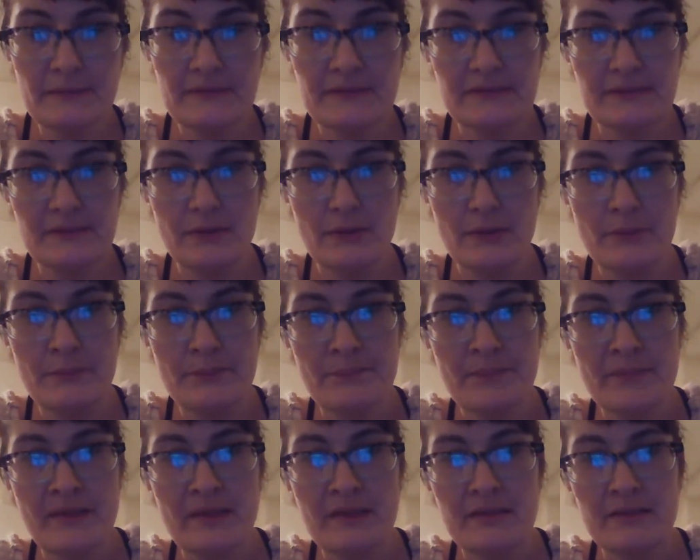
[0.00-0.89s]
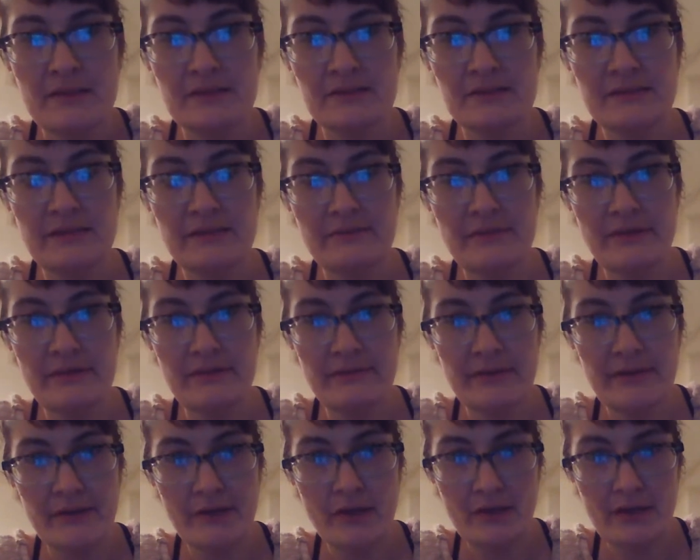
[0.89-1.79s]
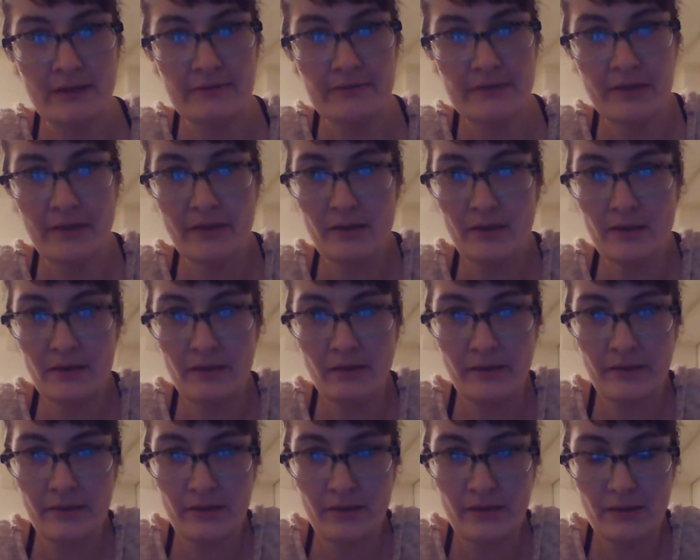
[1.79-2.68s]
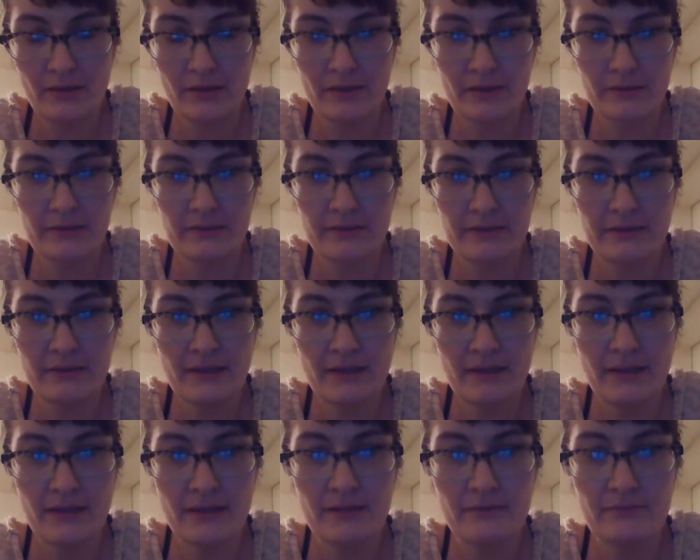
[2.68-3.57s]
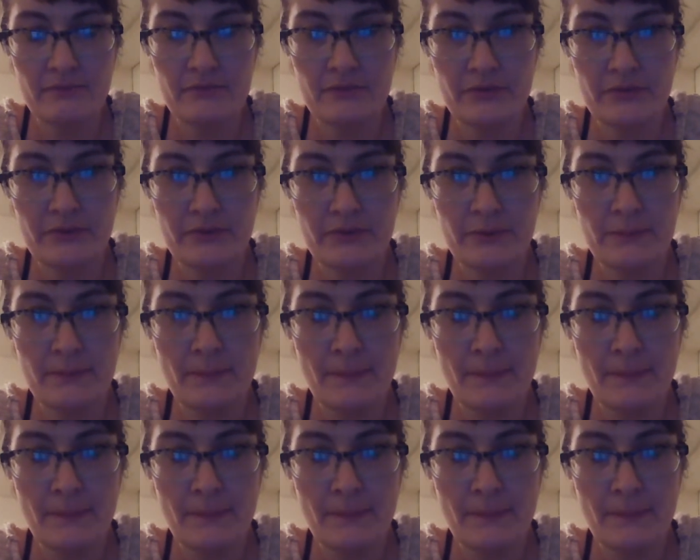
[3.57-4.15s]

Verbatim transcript: And so you'll see it very very often on our uh, voodoo